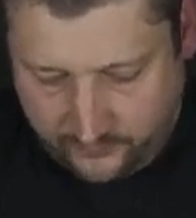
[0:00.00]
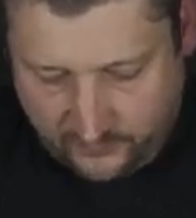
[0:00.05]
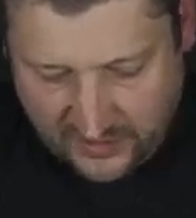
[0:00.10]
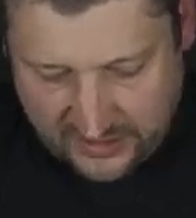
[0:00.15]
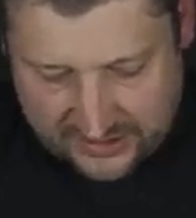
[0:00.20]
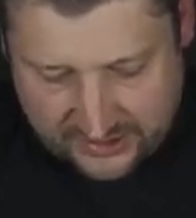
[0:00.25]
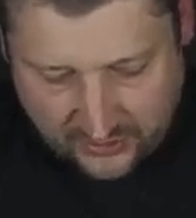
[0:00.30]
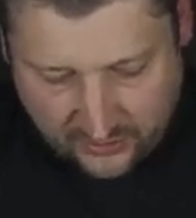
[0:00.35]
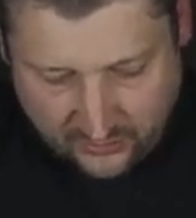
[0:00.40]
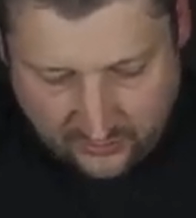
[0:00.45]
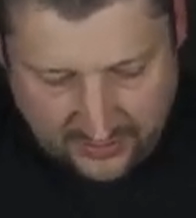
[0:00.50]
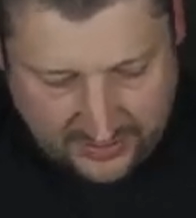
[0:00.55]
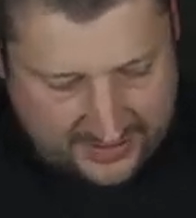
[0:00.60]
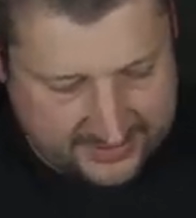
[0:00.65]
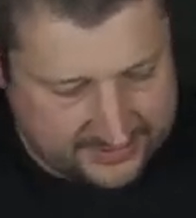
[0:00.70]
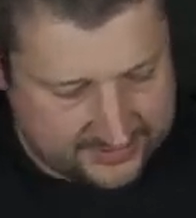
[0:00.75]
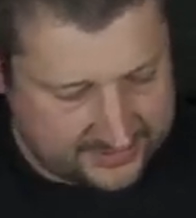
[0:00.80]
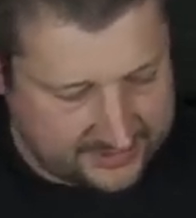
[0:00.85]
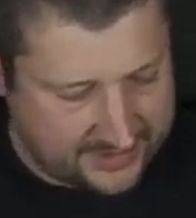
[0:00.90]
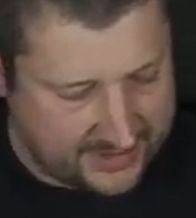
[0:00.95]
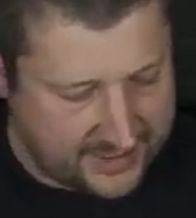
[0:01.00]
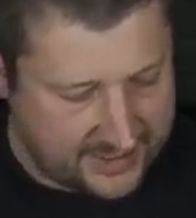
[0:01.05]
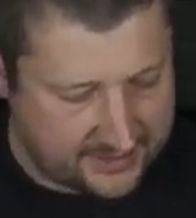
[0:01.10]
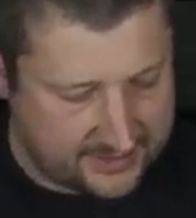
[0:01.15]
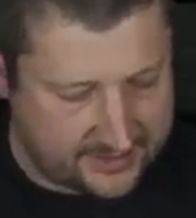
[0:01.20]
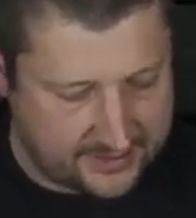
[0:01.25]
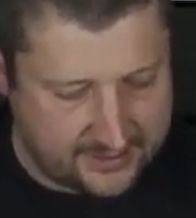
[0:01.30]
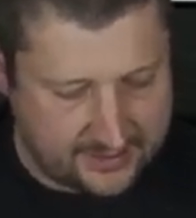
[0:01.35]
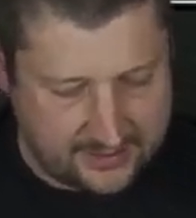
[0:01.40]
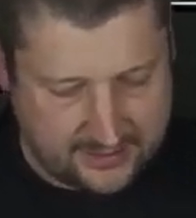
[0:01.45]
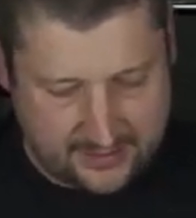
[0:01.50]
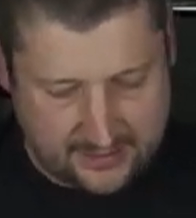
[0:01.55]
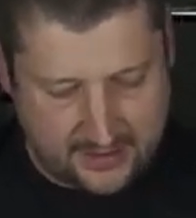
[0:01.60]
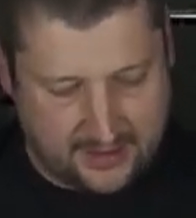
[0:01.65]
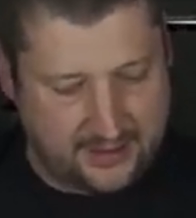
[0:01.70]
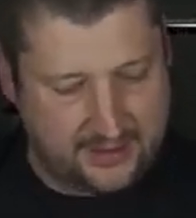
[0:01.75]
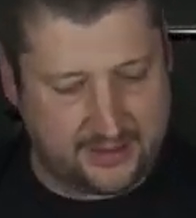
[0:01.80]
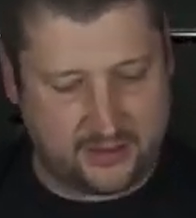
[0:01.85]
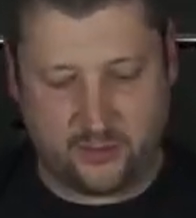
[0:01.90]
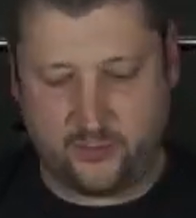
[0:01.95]
So let's get
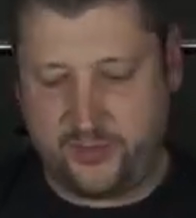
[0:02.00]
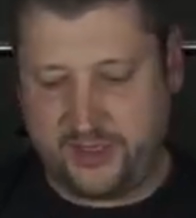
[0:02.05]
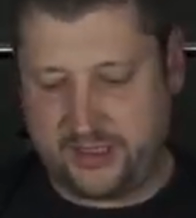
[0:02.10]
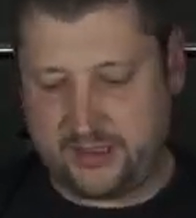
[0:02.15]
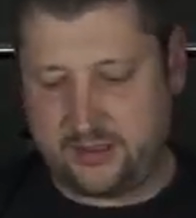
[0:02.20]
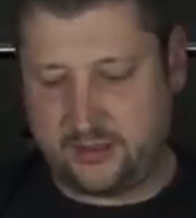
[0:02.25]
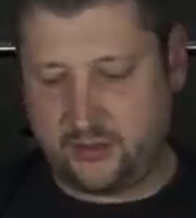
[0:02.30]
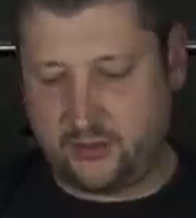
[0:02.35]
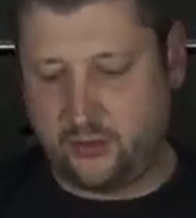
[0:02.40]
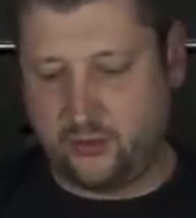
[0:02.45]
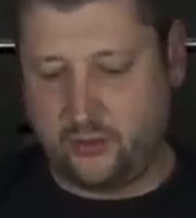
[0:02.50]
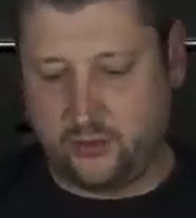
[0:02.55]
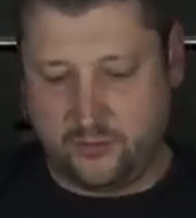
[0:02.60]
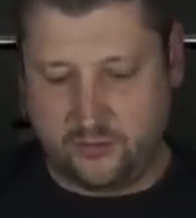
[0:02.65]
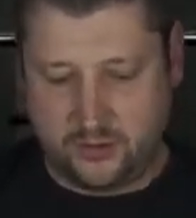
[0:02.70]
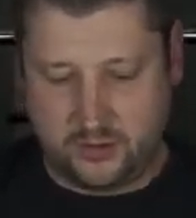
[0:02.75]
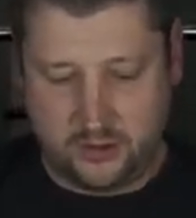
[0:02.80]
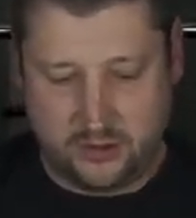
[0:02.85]
a little bit to